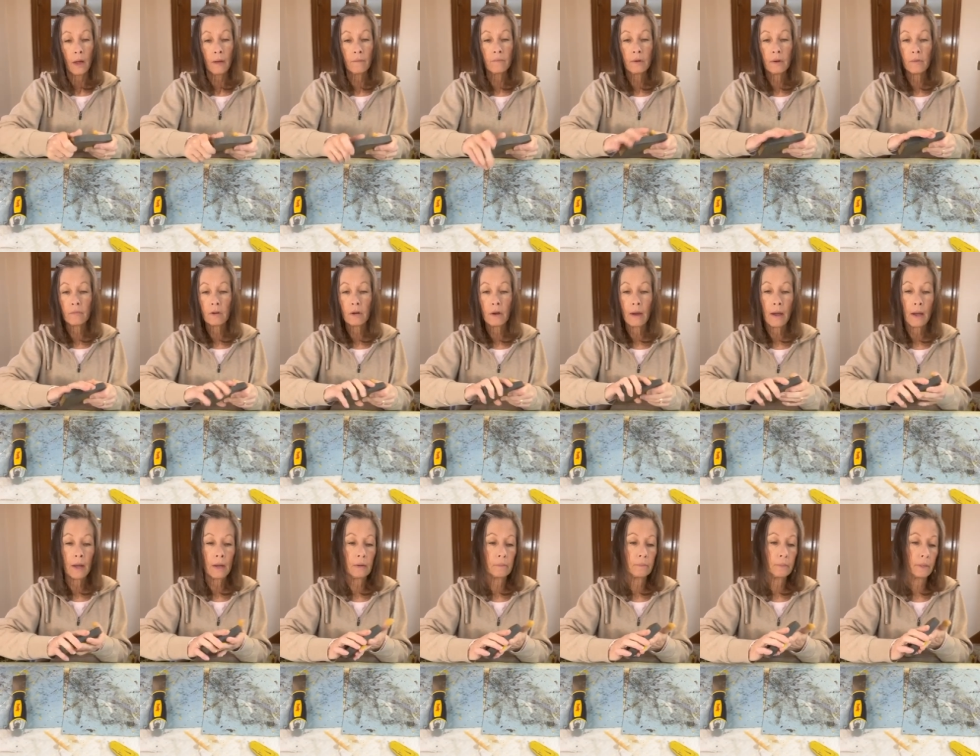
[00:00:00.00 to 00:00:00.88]
I've never
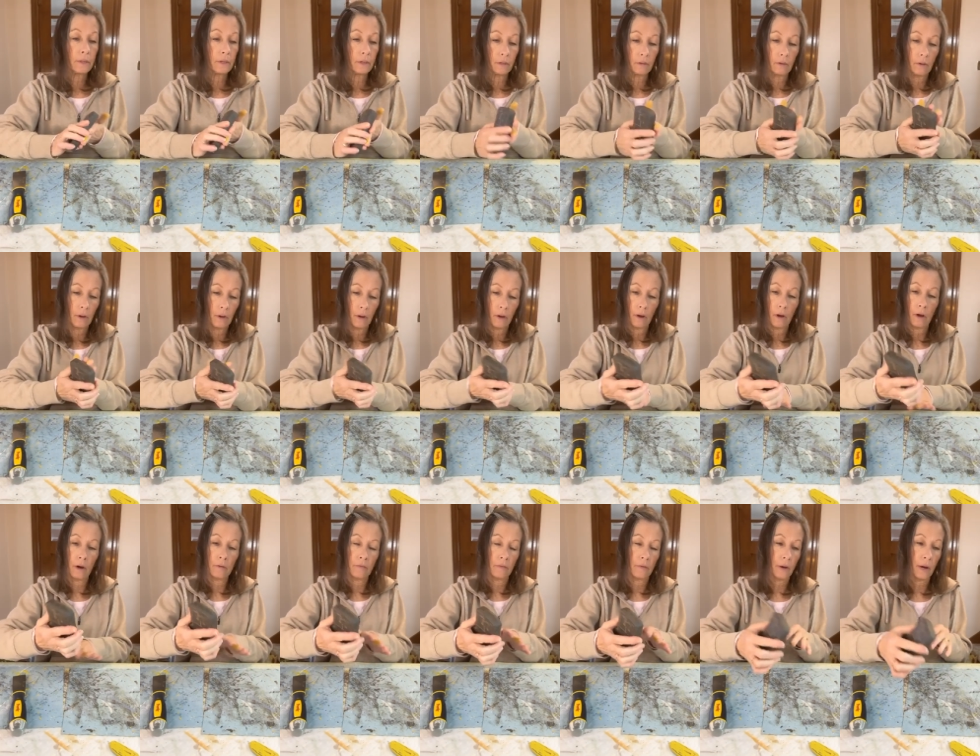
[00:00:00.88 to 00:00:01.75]
had them in the
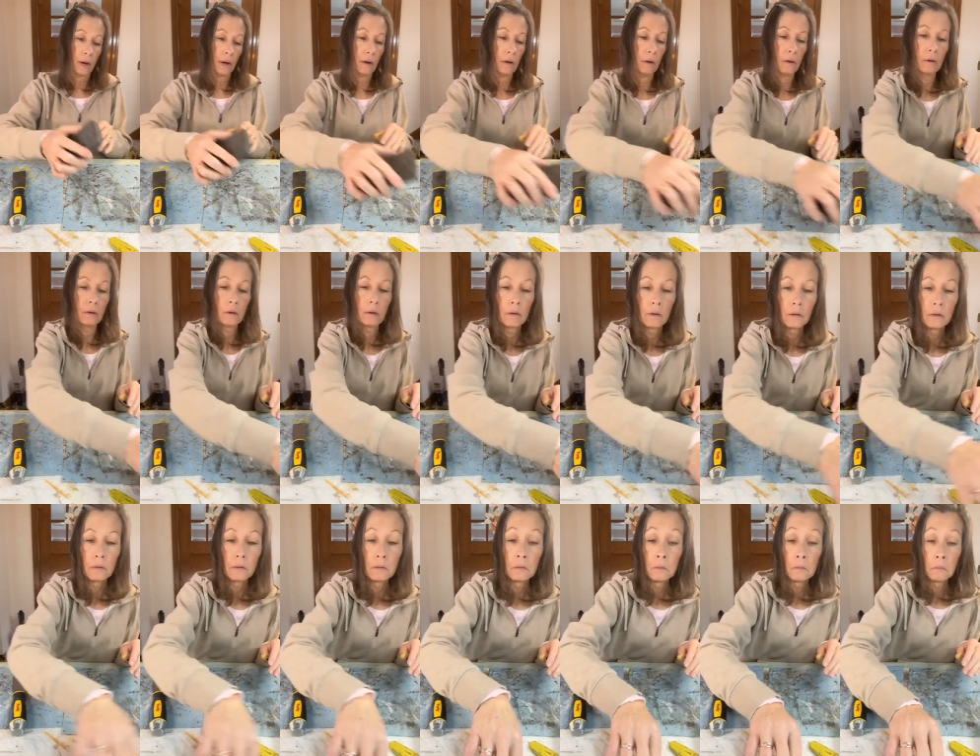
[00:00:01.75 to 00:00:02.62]
air fryer.
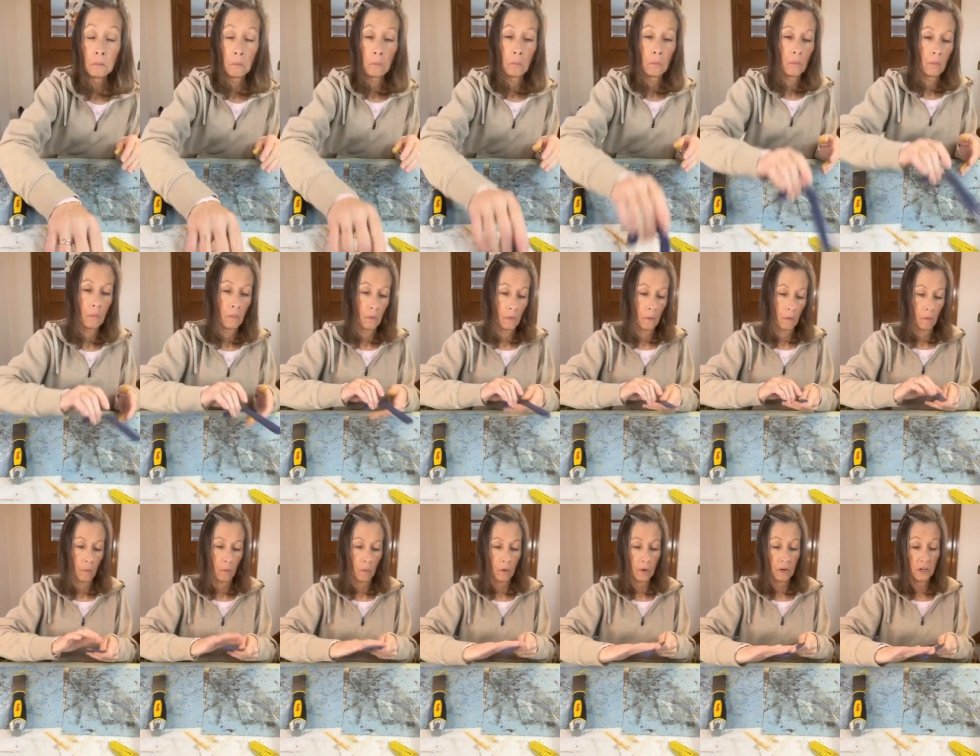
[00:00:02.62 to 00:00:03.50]

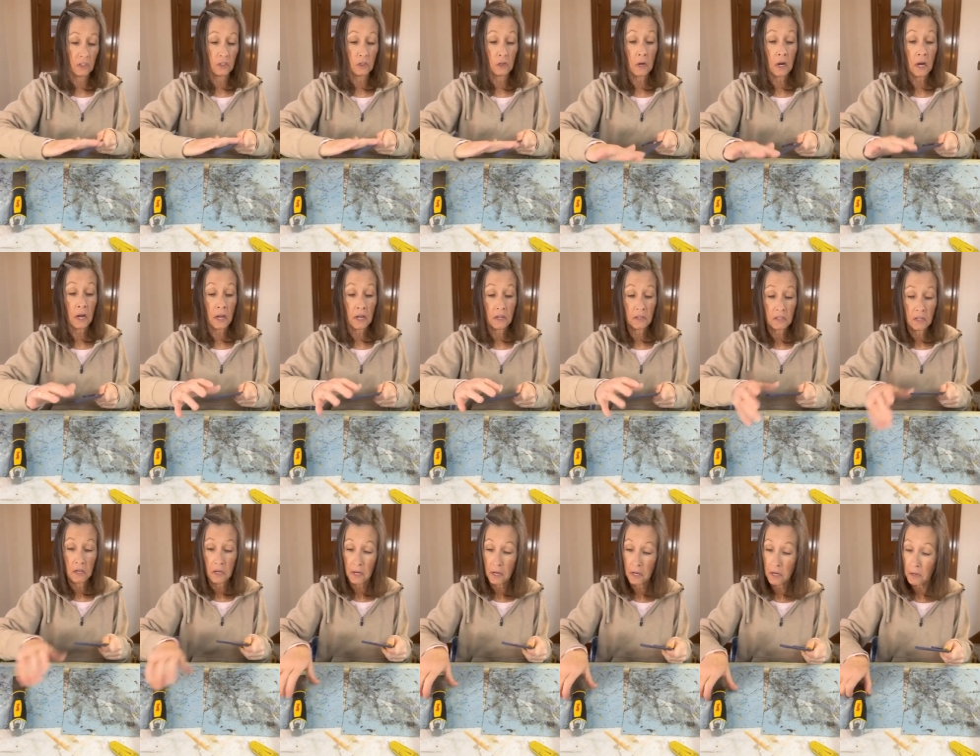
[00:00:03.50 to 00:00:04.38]
We're going to try it
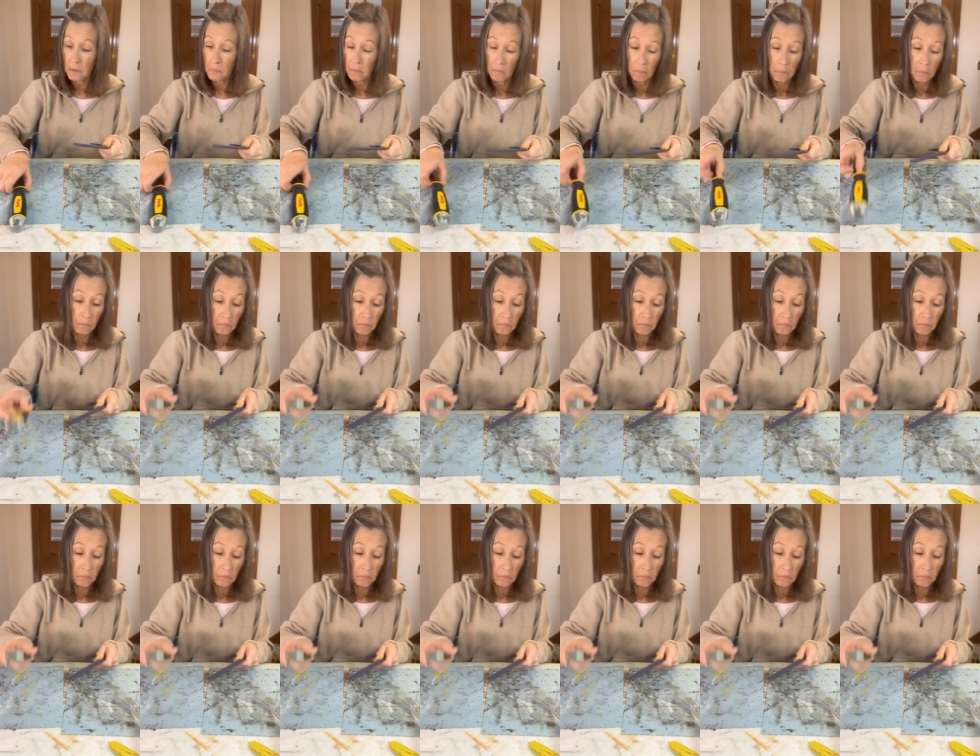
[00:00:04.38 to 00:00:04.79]
tonight.